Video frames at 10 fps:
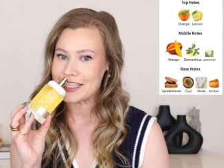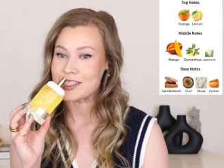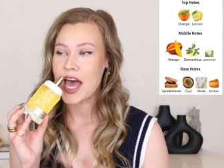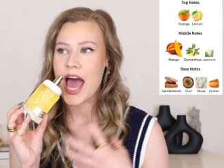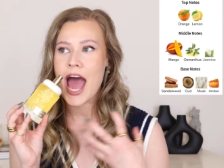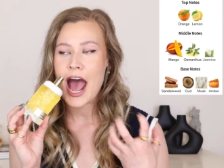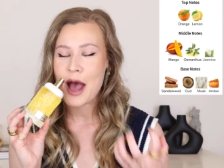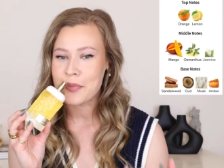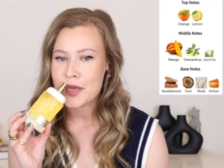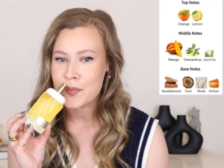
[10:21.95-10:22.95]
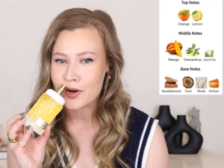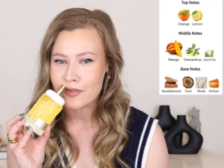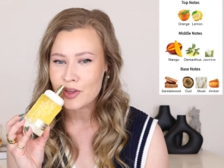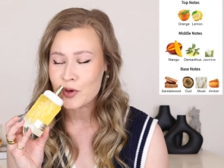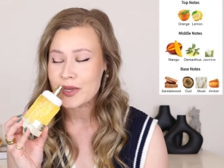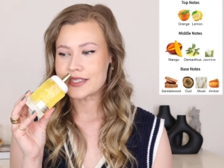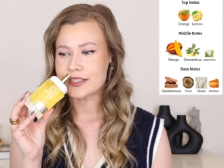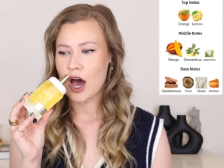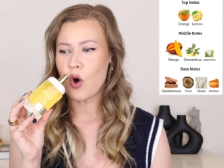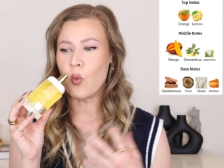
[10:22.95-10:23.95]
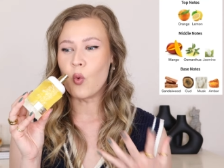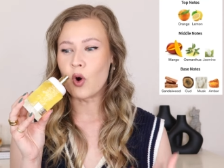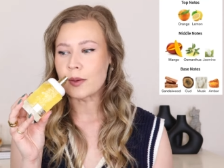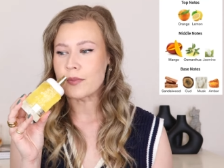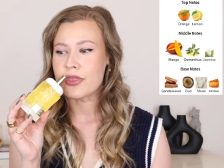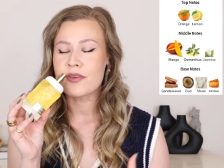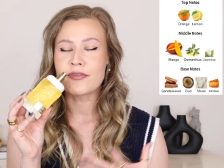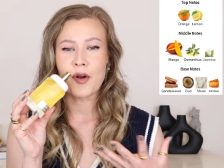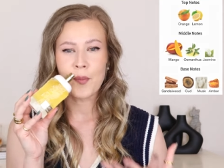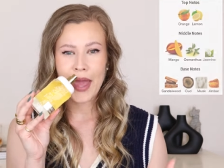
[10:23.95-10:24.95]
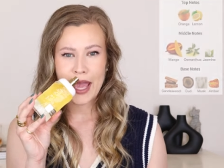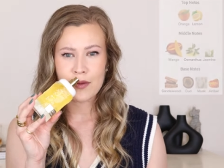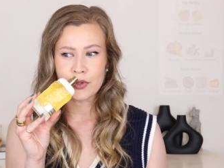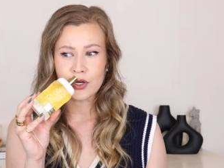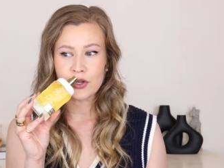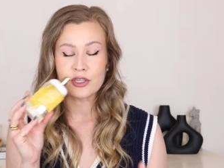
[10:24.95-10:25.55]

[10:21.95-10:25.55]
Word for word: It's a happy perfume. It's got warmth from amber.